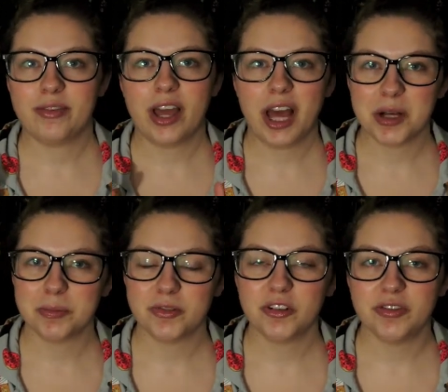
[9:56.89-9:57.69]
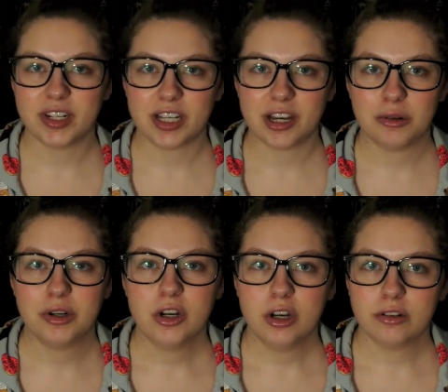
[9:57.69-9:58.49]
helpful video
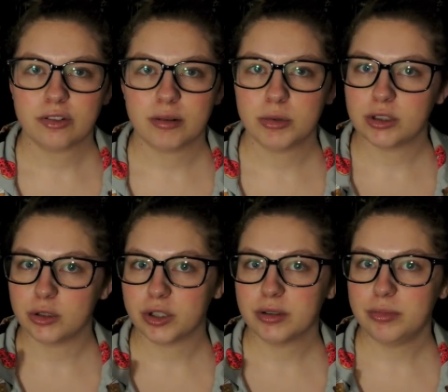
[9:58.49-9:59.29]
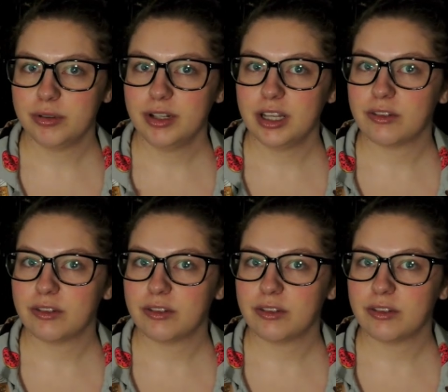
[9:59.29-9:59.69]
from Allura Beauty.